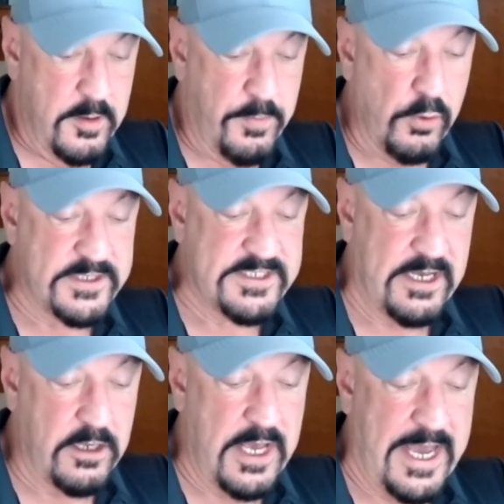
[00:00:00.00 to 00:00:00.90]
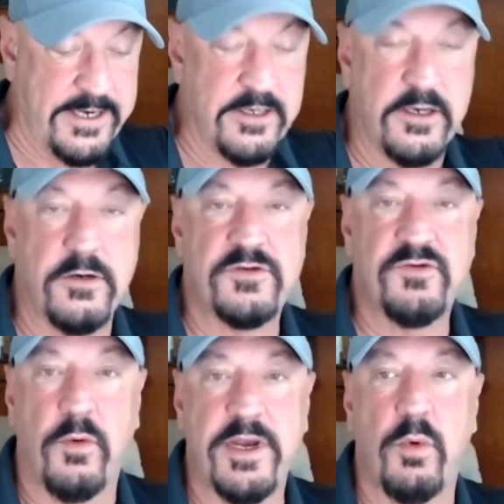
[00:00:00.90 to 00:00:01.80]
Pocatello, Idaho,
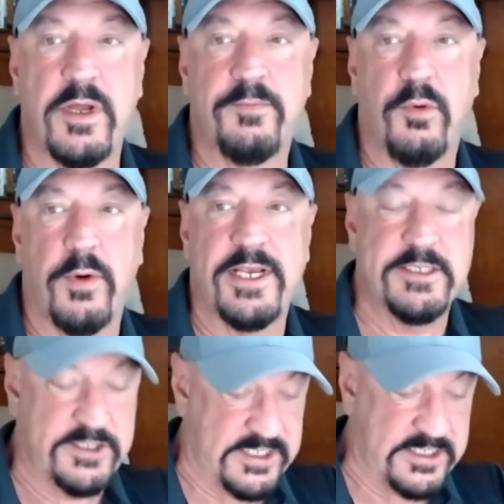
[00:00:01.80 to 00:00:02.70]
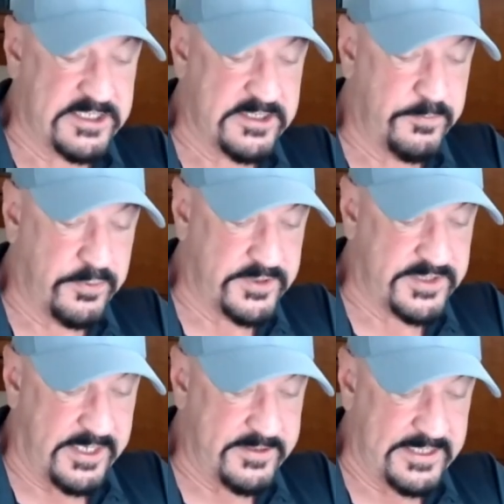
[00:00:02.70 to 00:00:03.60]
twenty-one point six
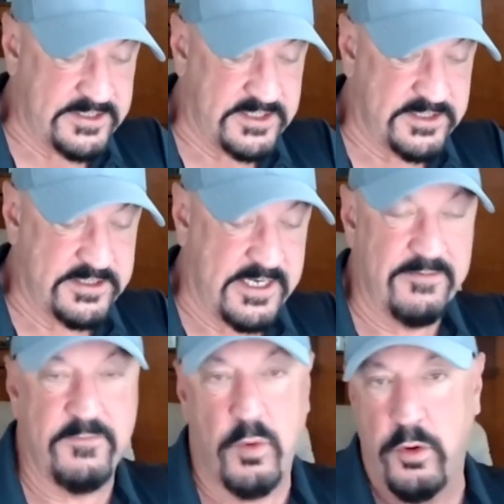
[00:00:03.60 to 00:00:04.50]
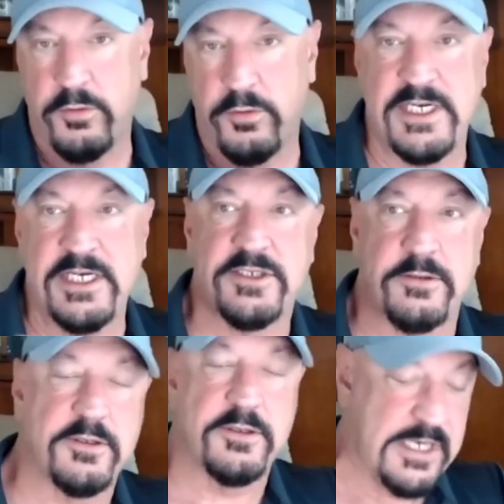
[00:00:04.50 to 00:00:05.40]
percent. That's kind of more
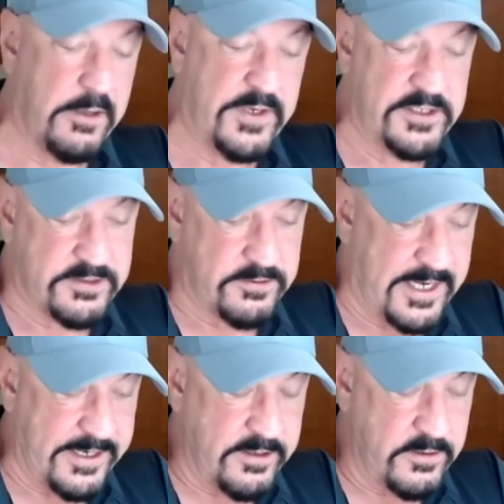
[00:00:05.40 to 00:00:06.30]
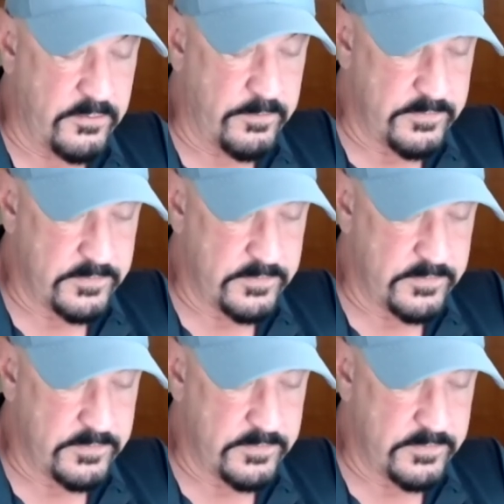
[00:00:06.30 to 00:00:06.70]
eastern or southeastern Idaho.